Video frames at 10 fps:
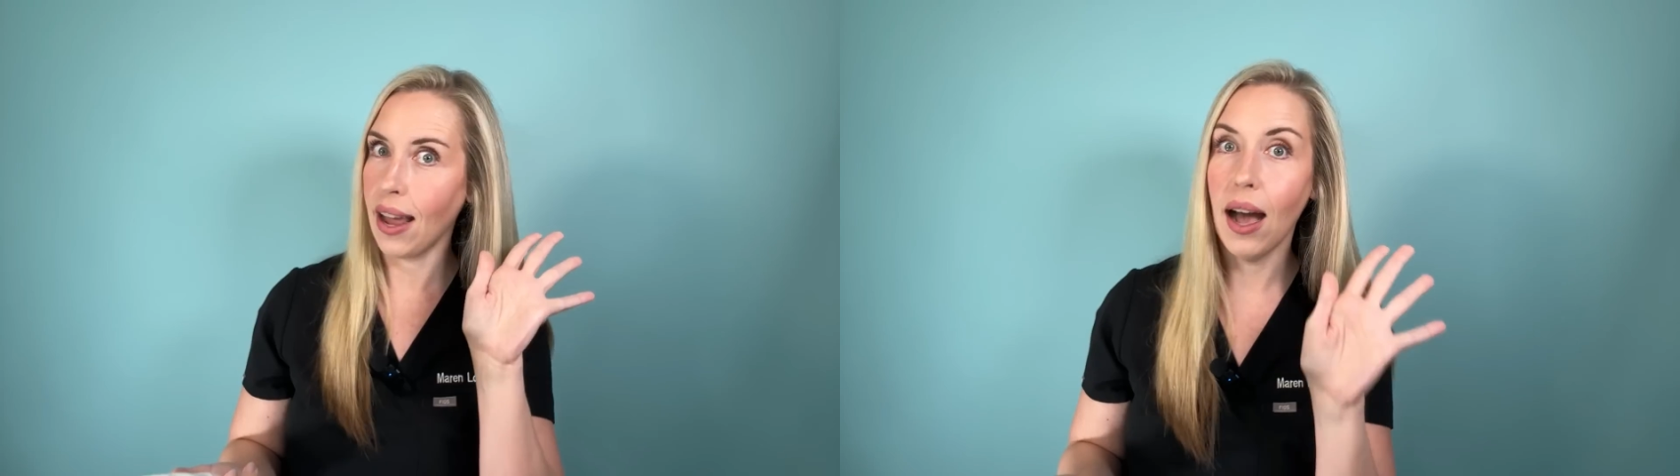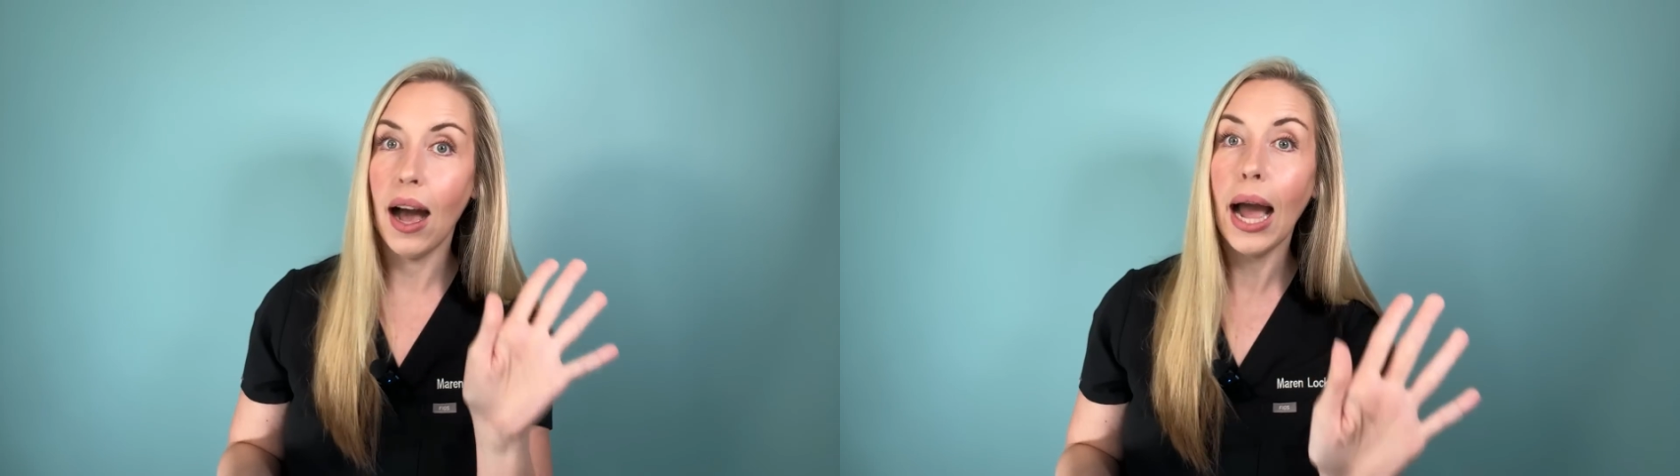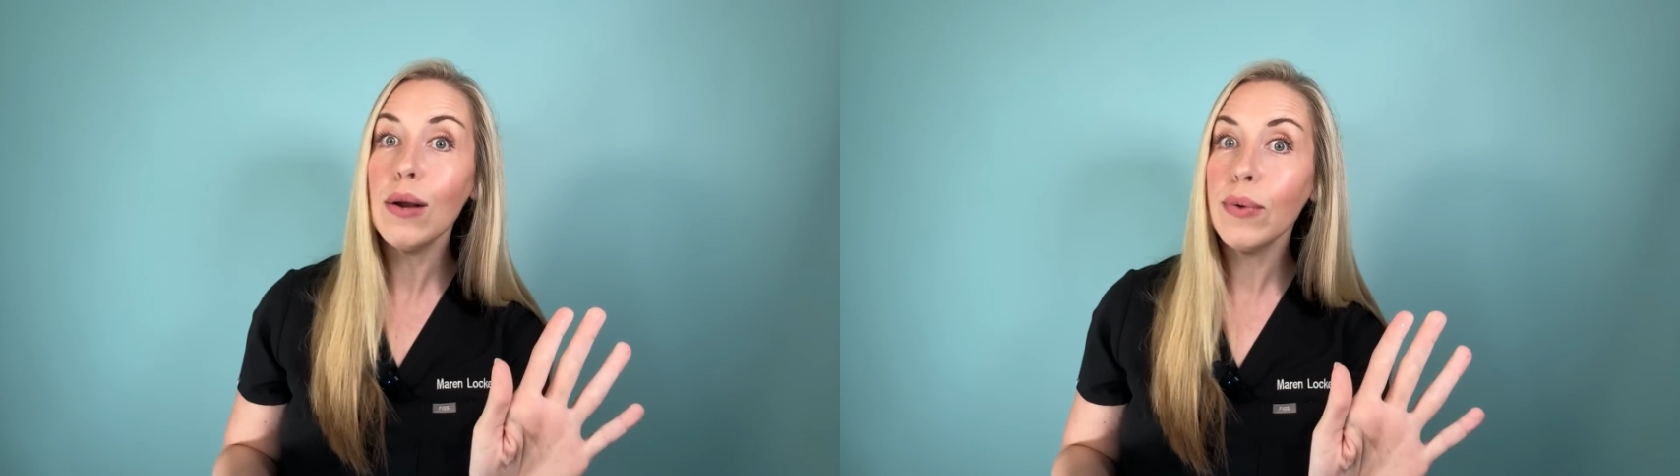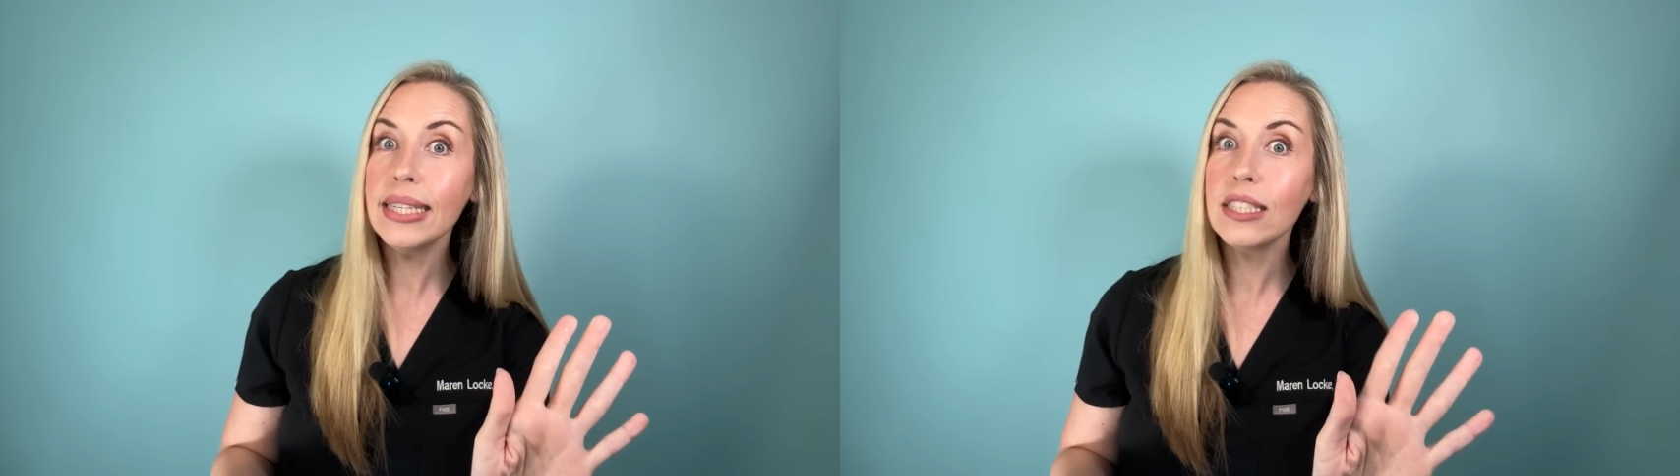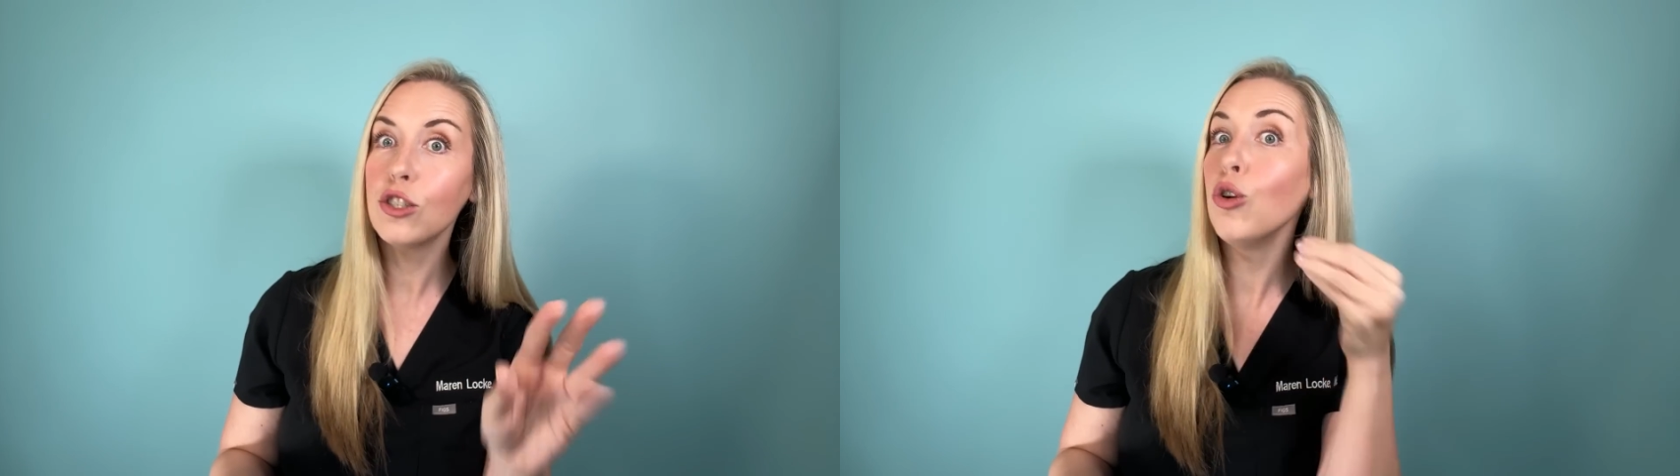at a high
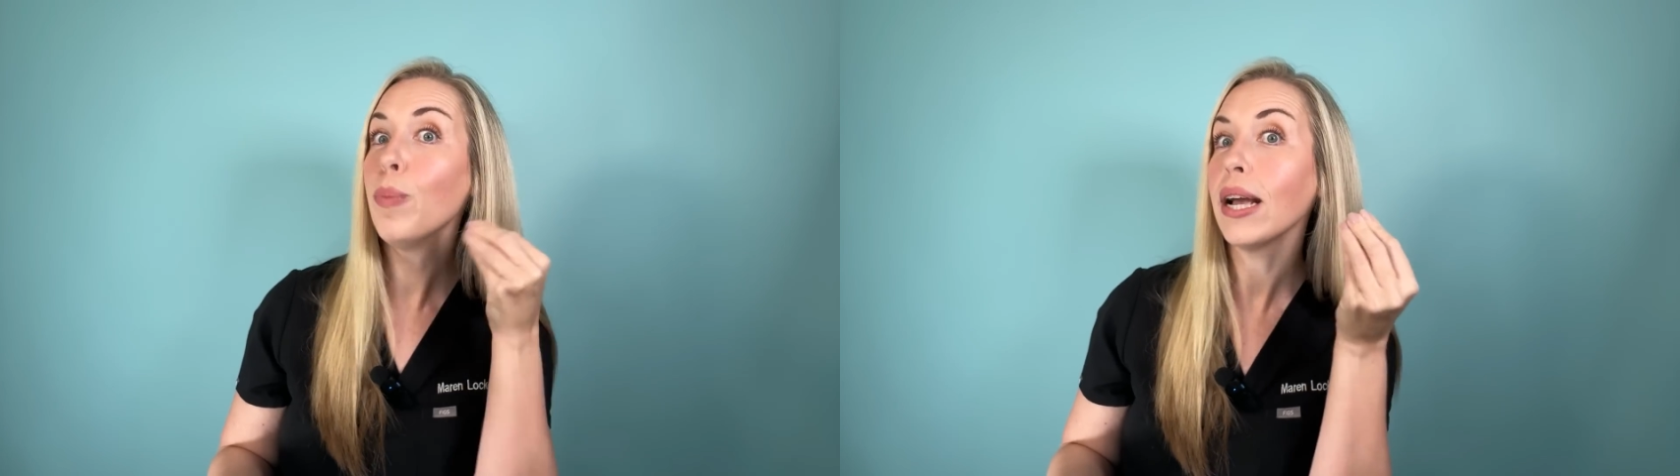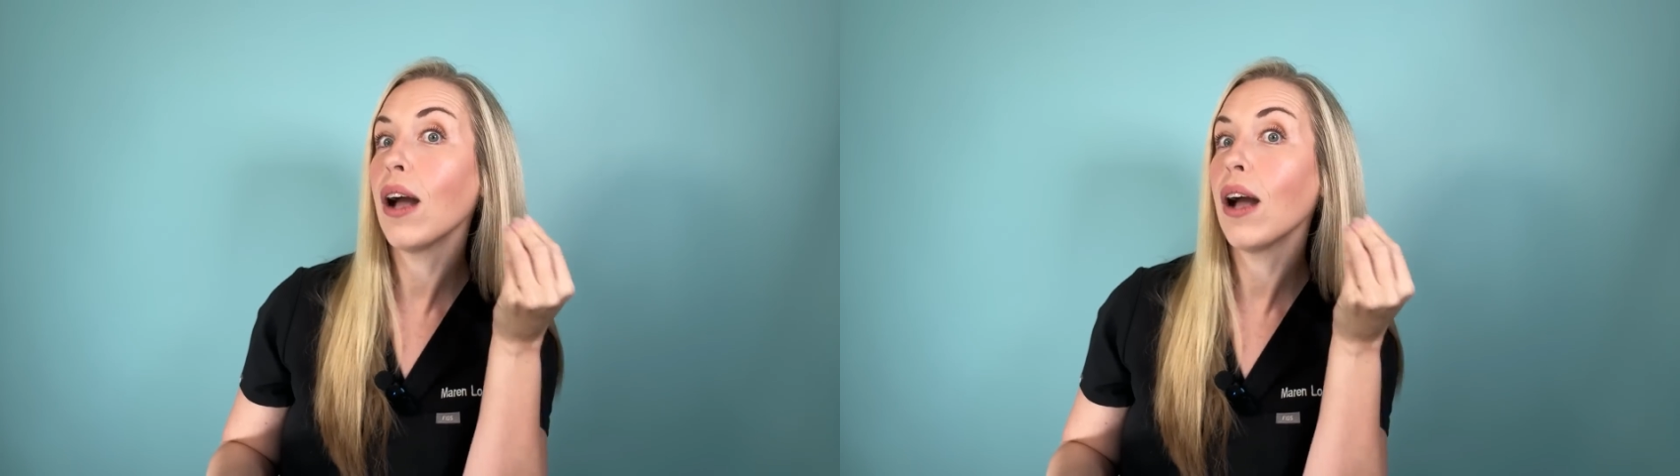risk to be